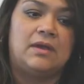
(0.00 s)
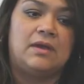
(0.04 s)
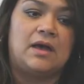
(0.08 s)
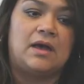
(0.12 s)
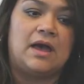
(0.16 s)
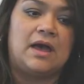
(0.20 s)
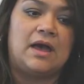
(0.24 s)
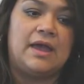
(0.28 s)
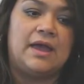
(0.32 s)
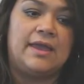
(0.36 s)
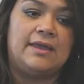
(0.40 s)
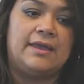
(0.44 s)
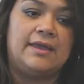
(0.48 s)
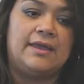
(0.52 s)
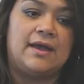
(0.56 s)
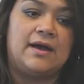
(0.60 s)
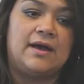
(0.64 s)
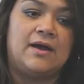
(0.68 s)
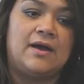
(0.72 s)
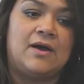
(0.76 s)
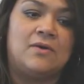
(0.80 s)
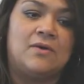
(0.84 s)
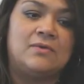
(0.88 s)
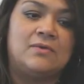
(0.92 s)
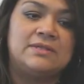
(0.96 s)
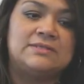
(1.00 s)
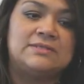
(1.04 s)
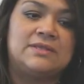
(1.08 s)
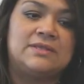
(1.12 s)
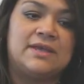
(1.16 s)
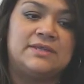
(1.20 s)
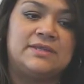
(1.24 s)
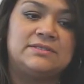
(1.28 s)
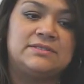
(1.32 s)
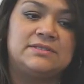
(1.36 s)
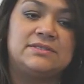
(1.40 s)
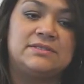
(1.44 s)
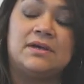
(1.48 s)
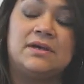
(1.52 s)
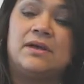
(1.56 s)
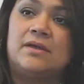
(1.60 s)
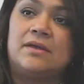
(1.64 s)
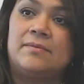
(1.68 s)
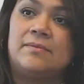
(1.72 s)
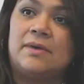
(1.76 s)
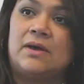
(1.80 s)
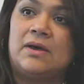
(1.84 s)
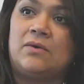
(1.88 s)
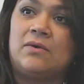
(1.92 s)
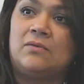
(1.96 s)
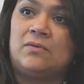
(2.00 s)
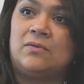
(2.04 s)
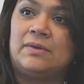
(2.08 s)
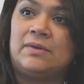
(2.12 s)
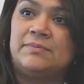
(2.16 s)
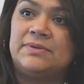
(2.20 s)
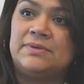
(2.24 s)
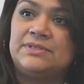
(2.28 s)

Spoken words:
I always like to talk about one